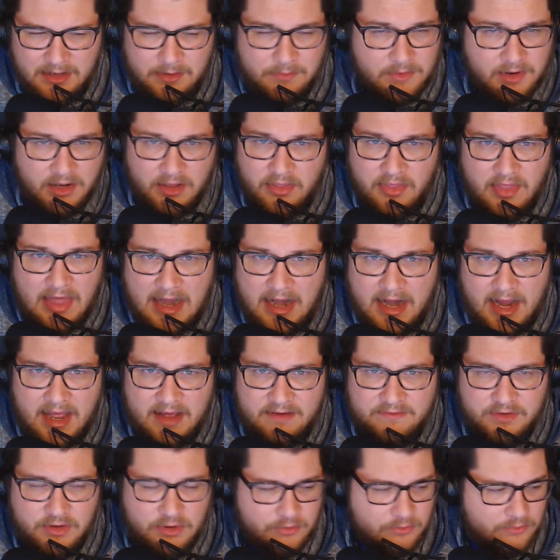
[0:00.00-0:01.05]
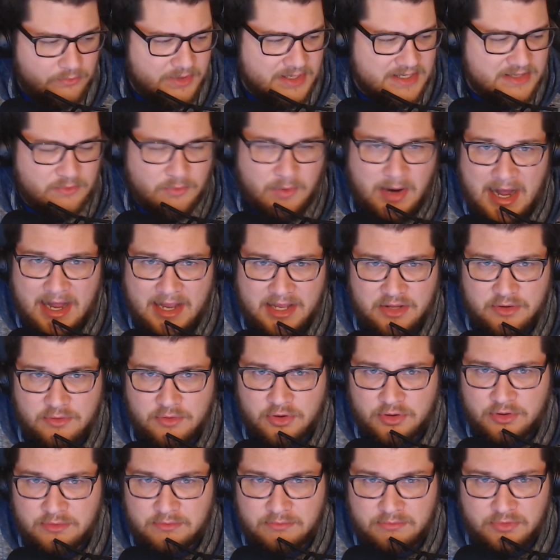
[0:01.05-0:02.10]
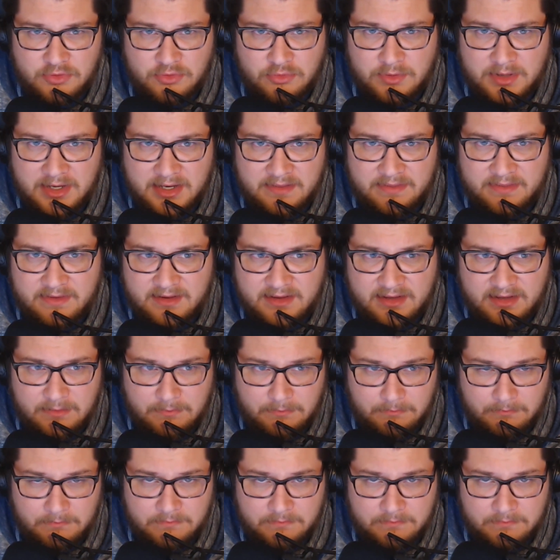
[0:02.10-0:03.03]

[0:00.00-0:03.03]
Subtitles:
Other than that, I have no why you couldn't do it in the